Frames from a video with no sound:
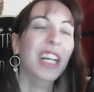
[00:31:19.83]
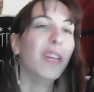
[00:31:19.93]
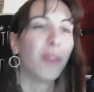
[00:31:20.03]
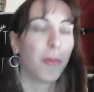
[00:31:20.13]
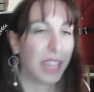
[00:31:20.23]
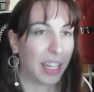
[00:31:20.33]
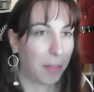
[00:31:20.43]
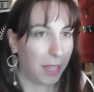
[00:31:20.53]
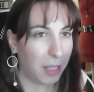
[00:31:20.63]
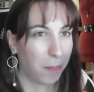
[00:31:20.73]
From the
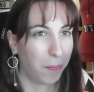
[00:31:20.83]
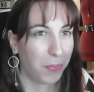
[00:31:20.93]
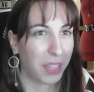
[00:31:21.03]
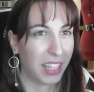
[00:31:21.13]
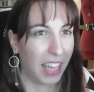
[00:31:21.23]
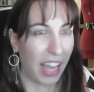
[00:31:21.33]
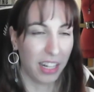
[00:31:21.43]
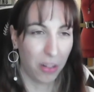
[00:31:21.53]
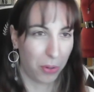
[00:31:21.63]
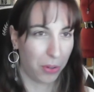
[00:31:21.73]
anime. I
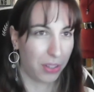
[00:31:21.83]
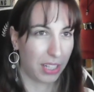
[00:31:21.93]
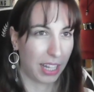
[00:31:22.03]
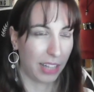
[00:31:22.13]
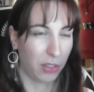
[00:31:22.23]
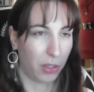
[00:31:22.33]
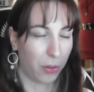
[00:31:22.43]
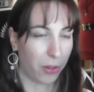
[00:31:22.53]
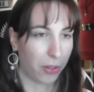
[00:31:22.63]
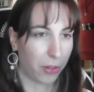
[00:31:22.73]
don't know
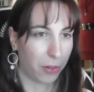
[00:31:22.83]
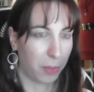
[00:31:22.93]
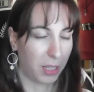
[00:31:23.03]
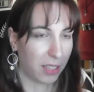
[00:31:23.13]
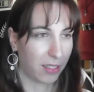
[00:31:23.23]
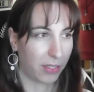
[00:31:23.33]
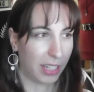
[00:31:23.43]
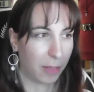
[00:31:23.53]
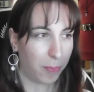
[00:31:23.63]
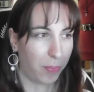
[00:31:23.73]
her though, because
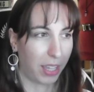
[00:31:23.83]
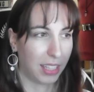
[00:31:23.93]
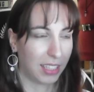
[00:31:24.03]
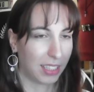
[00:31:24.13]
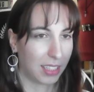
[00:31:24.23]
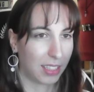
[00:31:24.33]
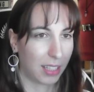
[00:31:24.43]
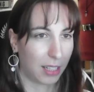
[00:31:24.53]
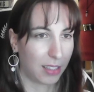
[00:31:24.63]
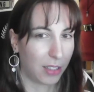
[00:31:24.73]
yeah, I didn't,
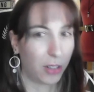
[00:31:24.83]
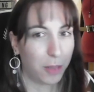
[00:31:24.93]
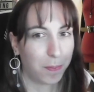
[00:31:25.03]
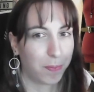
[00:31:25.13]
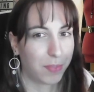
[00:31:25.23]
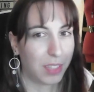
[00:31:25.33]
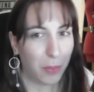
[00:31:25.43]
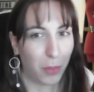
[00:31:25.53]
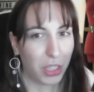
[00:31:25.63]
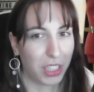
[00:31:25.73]
sorry, didn't
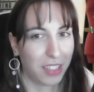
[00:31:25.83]
watch it.